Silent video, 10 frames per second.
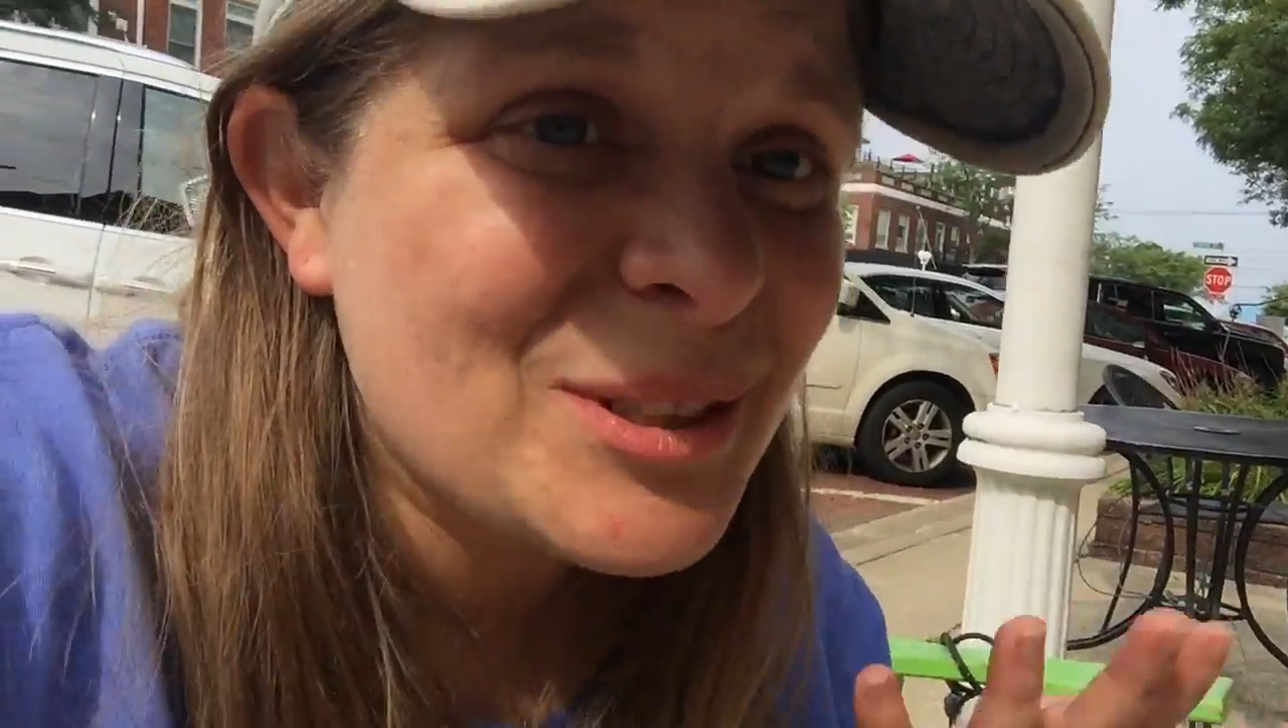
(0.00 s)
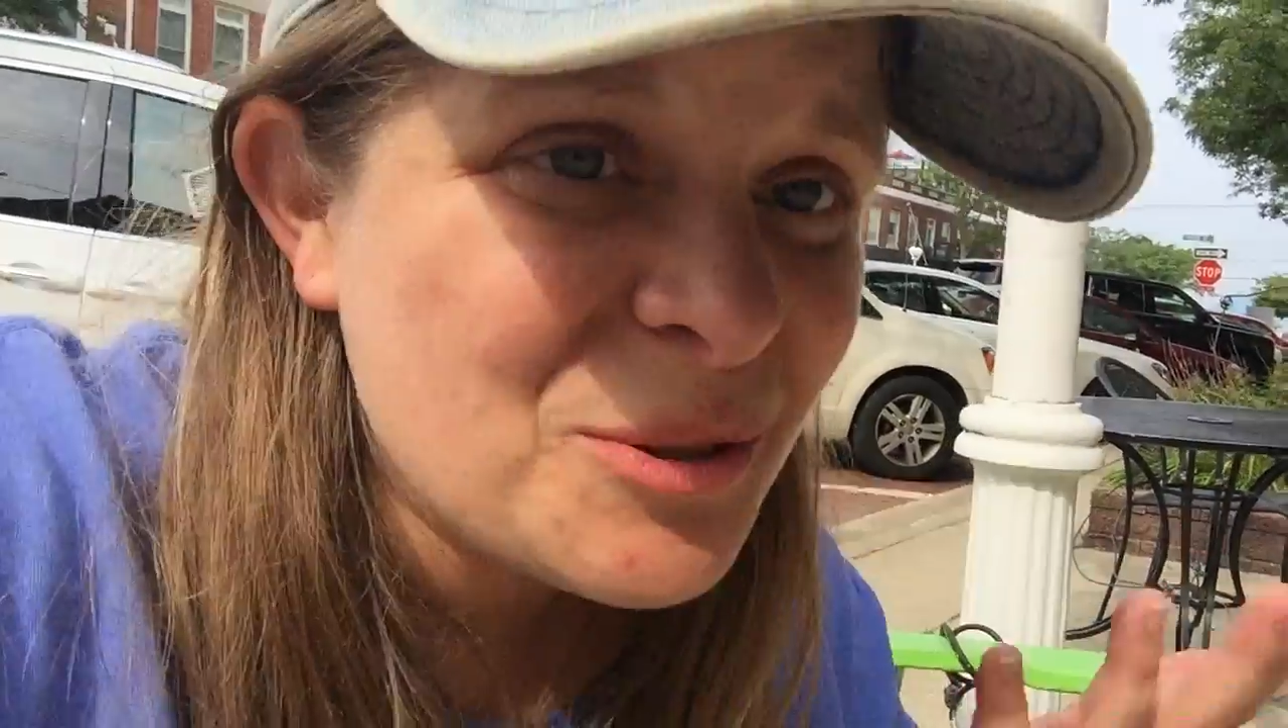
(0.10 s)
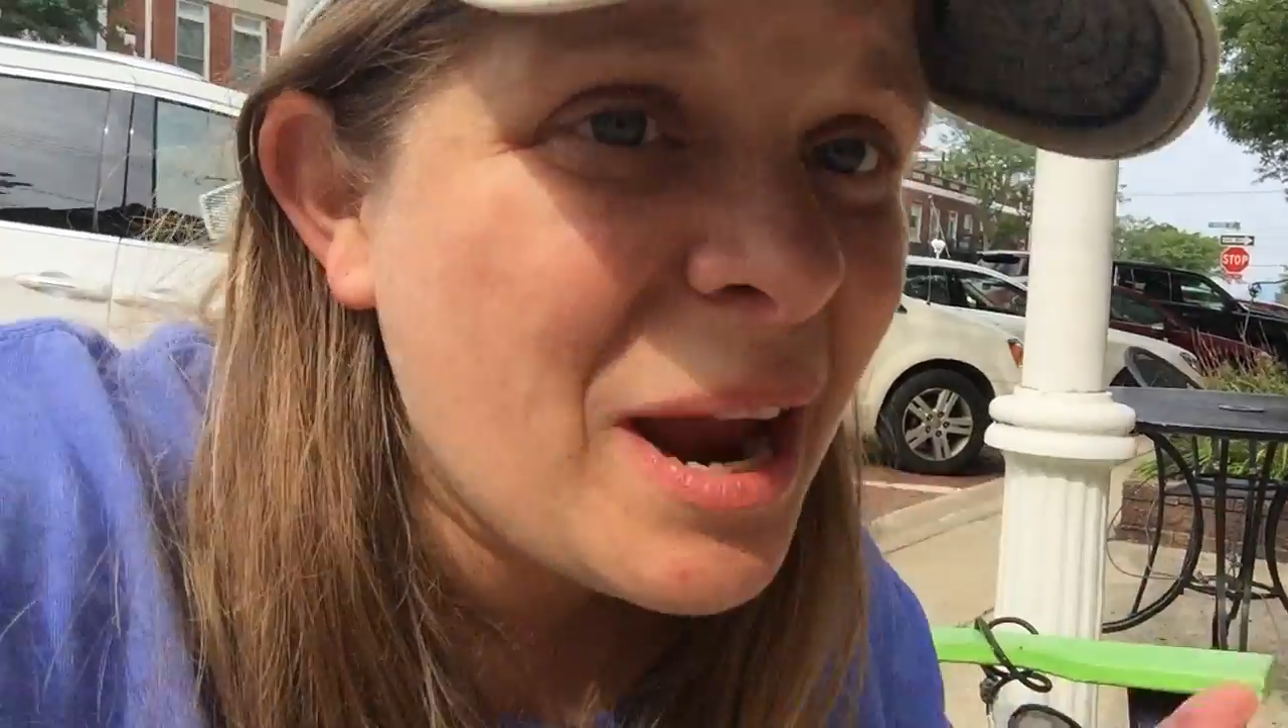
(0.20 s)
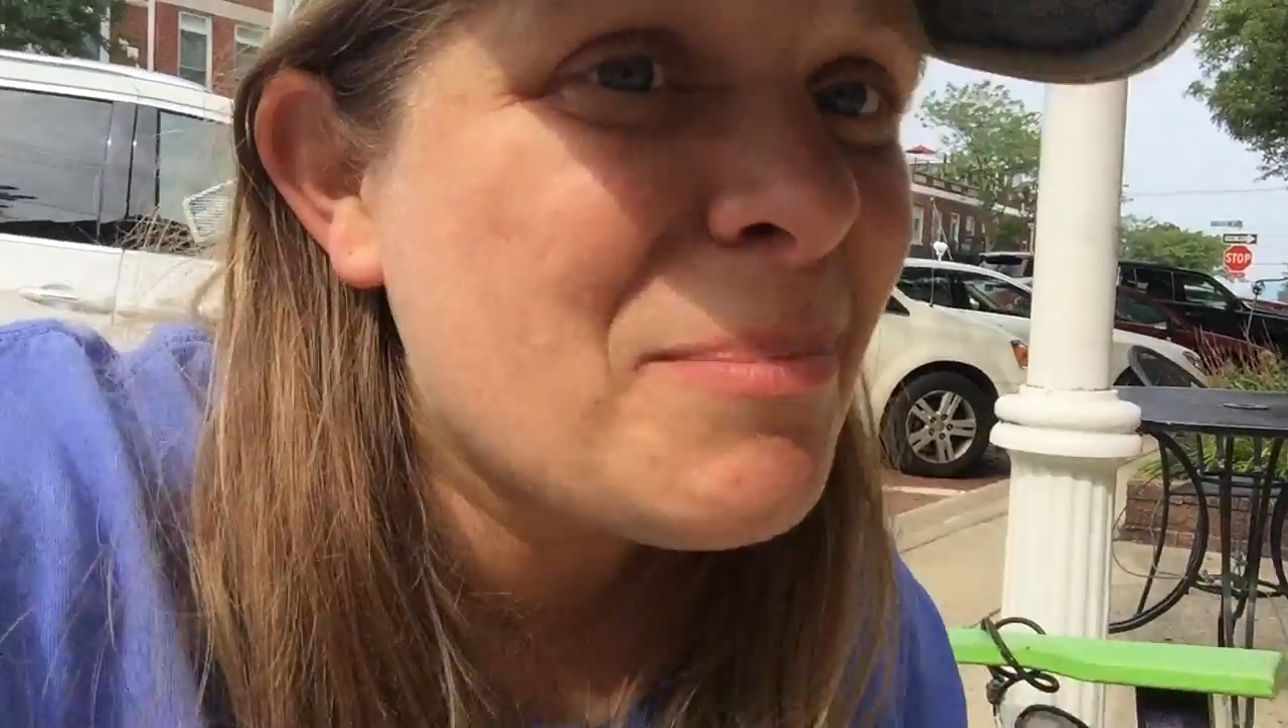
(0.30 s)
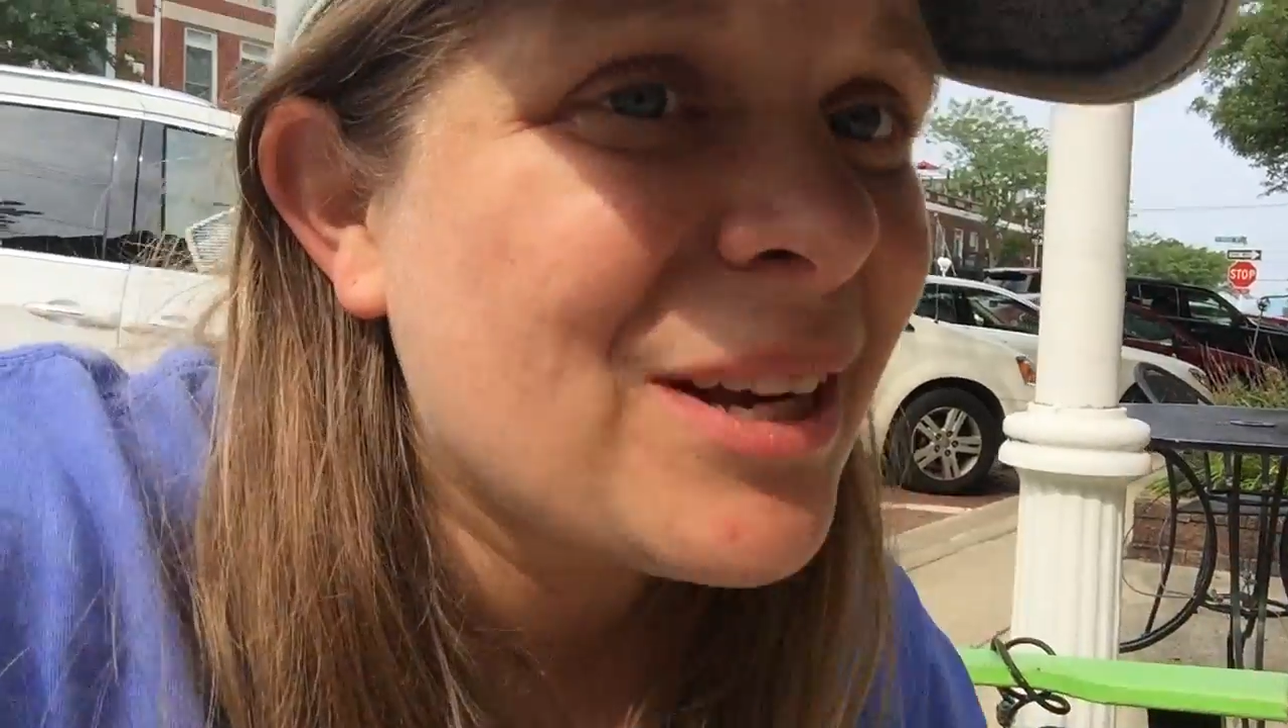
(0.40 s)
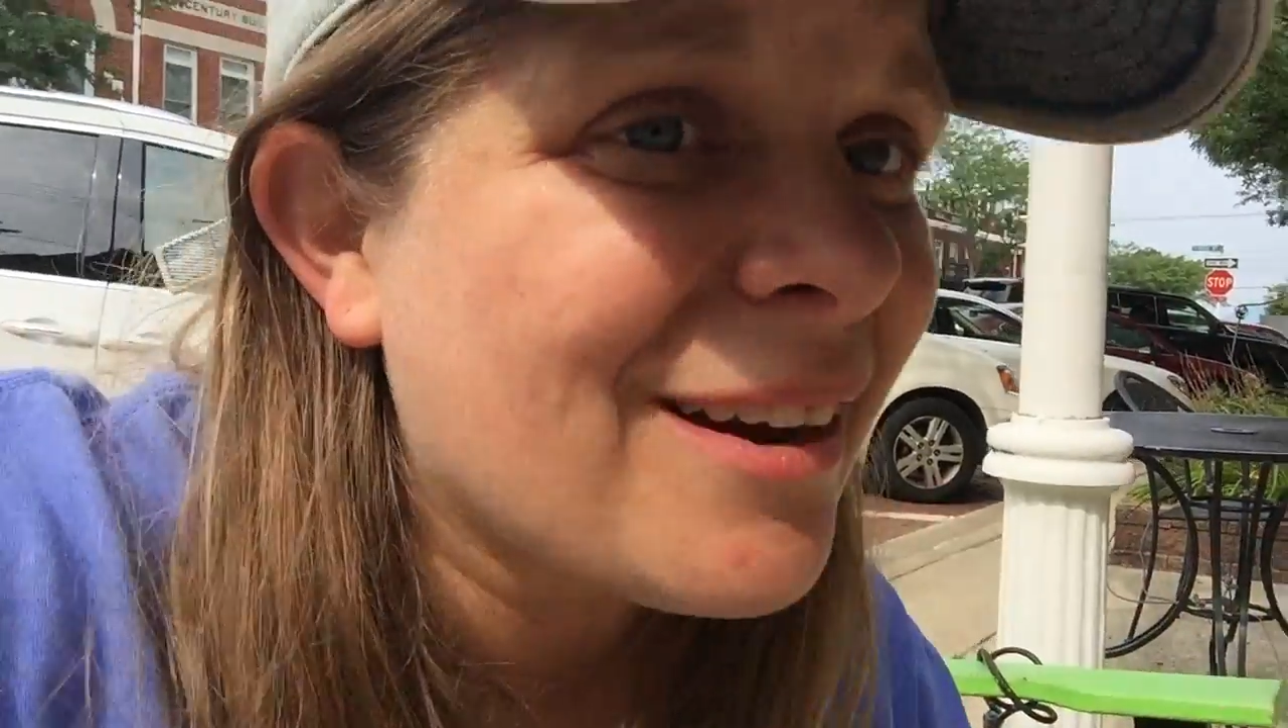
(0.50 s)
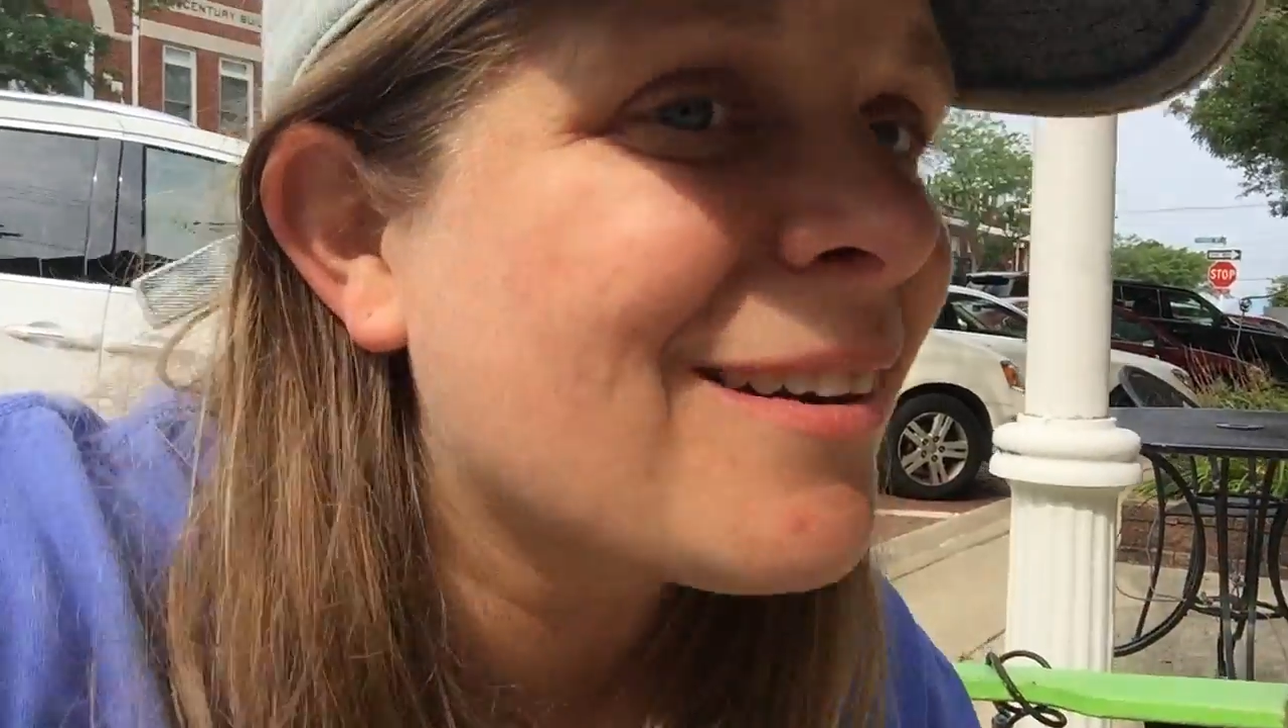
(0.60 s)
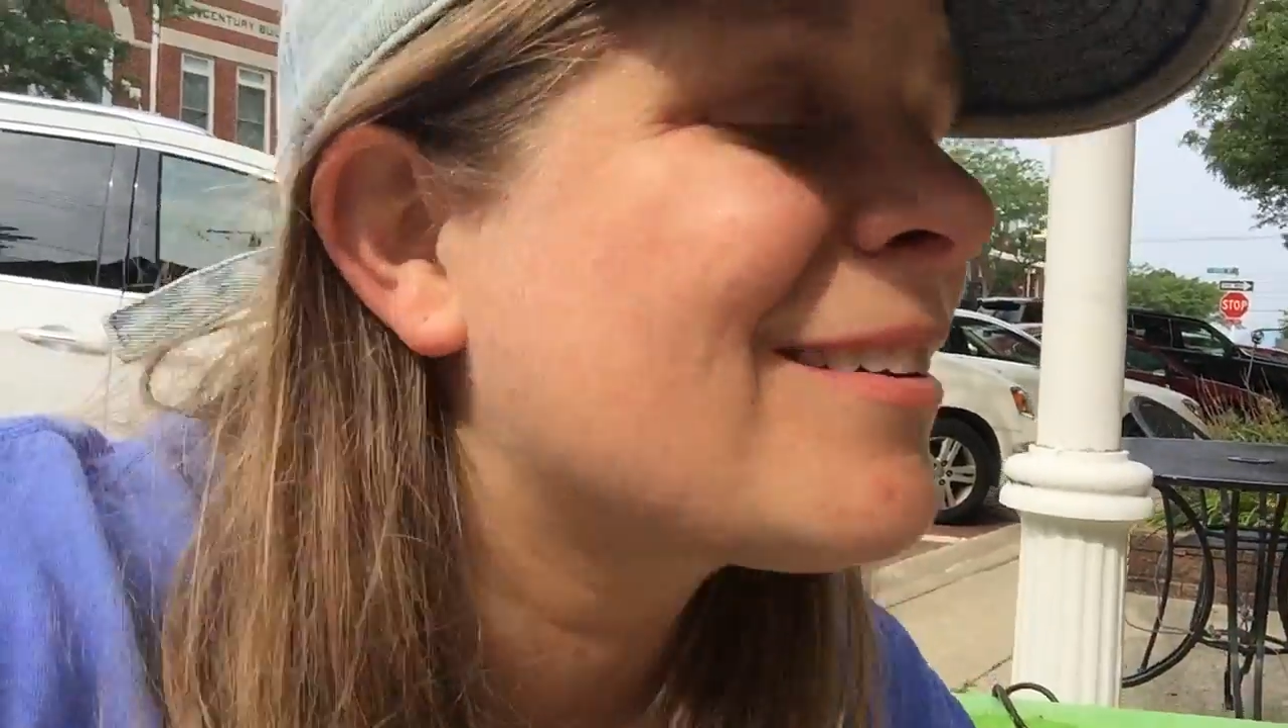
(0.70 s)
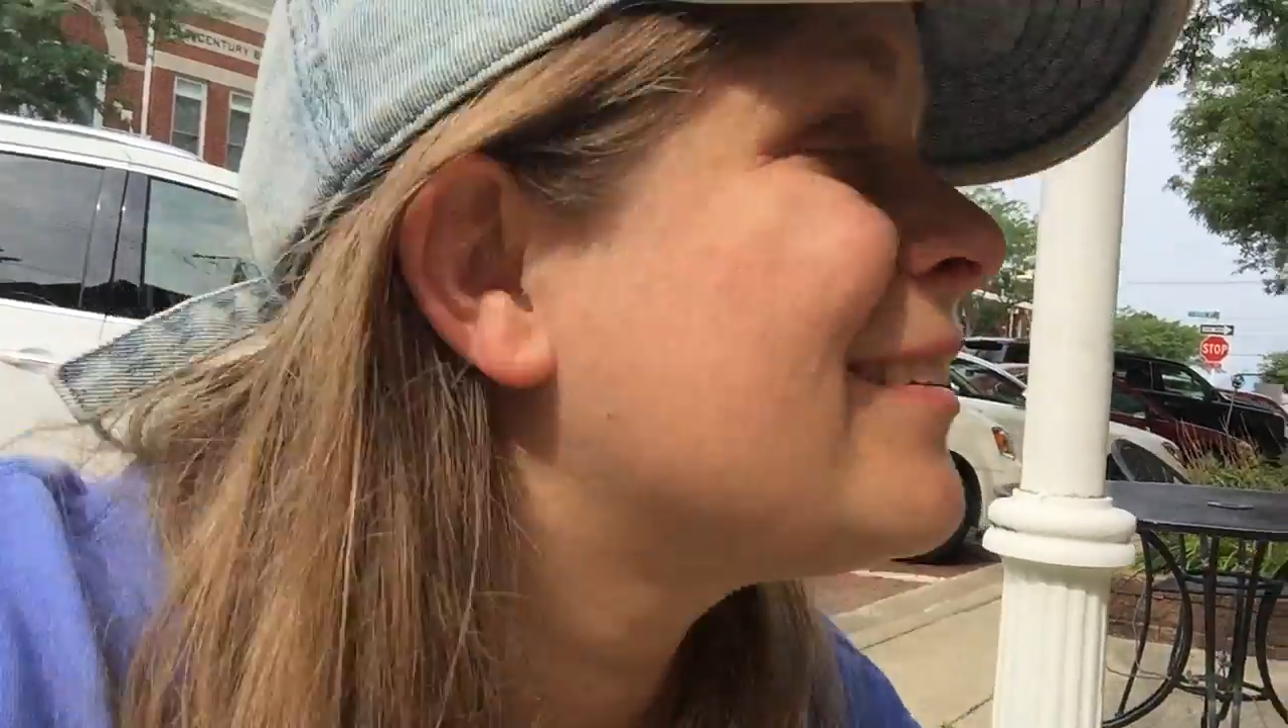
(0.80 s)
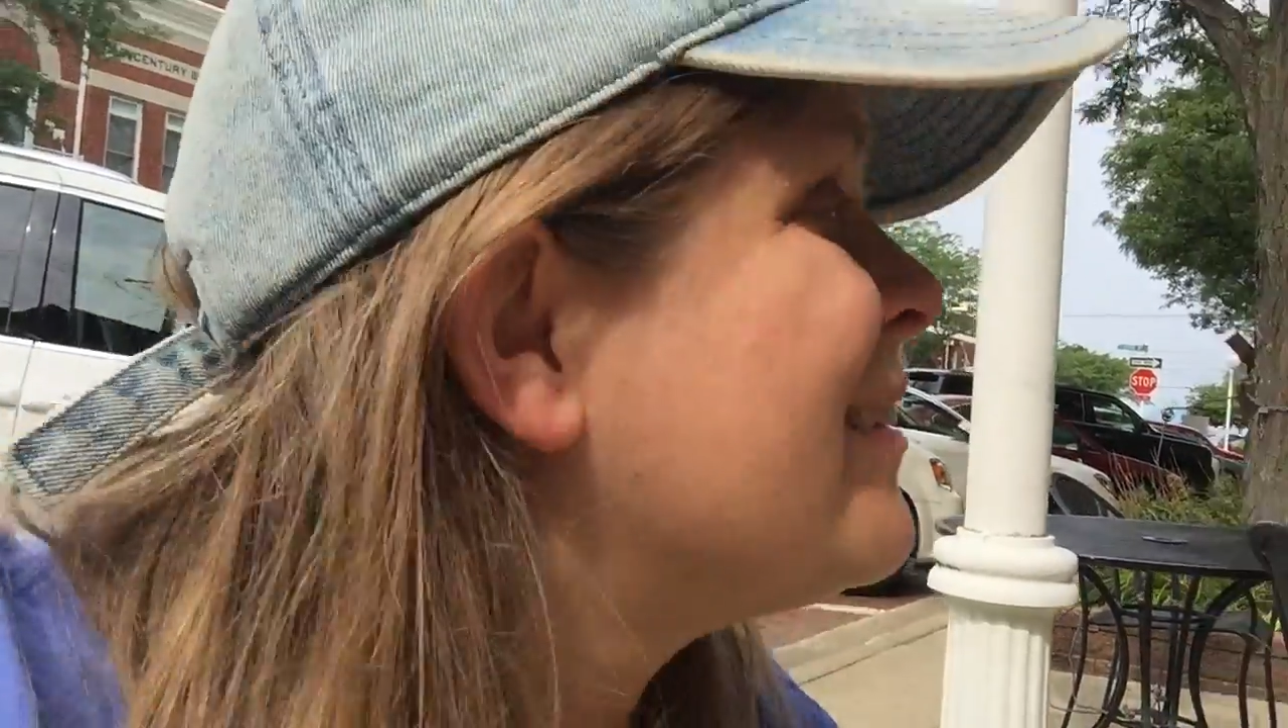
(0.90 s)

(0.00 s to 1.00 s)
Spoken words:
scrappier.